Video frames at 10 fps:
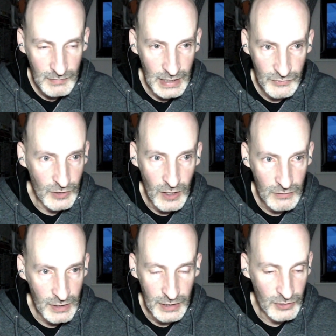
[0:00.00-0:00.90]
not
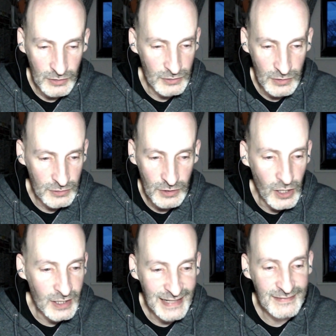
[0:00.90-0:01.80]
really, you're not
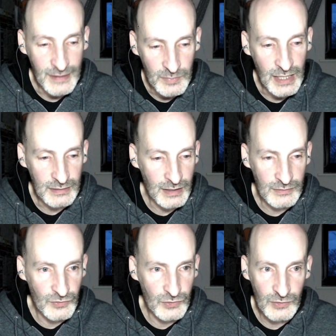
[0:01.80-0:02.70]
going to accept that.
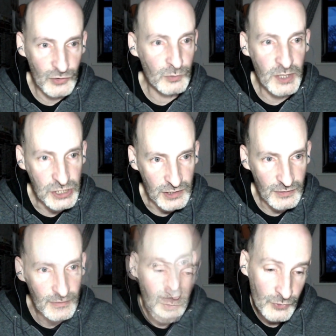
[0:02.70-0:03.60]
That's too
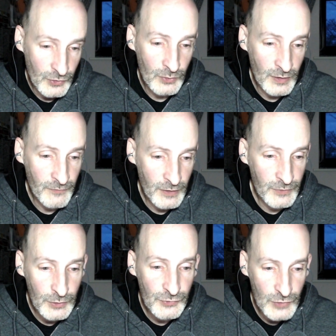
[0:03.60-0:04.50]
suspicious. So if you
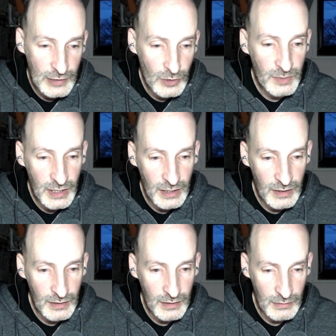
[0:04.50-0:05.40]
use
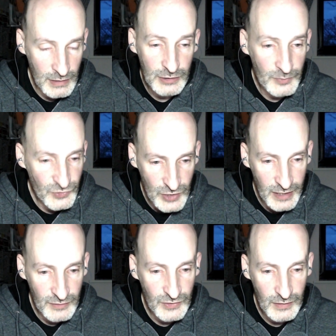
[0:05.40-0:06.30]
random
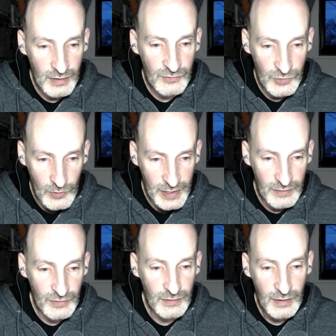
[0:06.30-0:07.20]
strings as
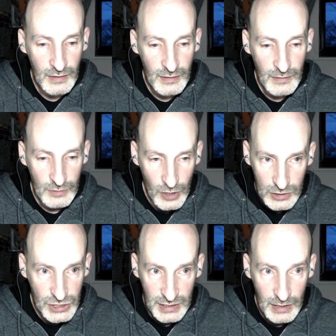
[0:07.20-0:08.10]
tokens, not
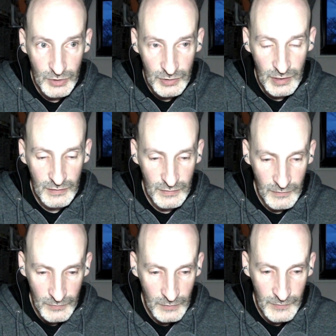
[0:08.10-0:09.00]
JWTs.
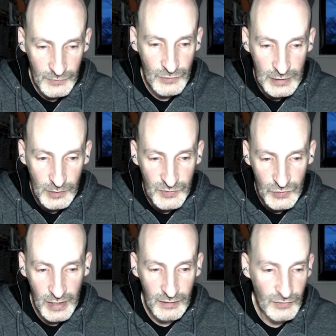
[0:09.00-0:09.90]
If you use random strings,